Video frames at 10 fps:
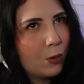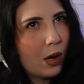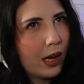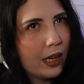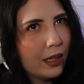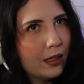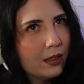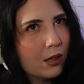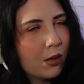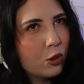why
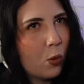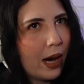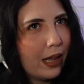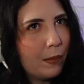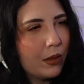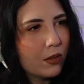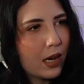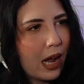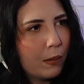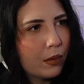it's called twilight but there's
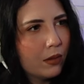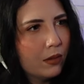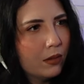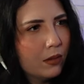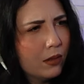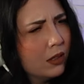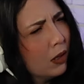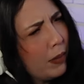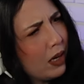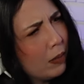an apple was there
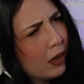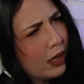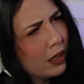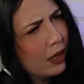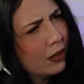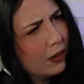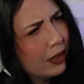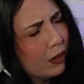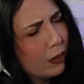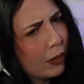a meaning behind that i
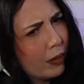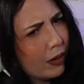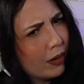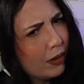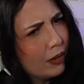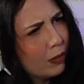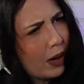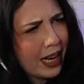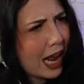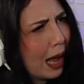don't remember why an